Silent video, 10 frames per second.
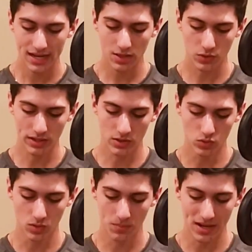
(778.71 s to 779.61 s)
and that's really
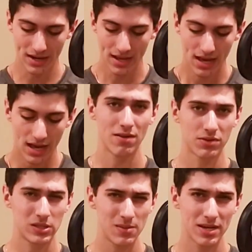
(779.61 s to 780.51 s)
cool, but I
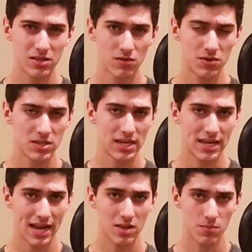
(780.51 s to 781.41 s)
don't ever see myself
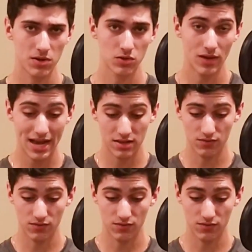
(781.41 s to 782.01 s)
using a GANs puzzle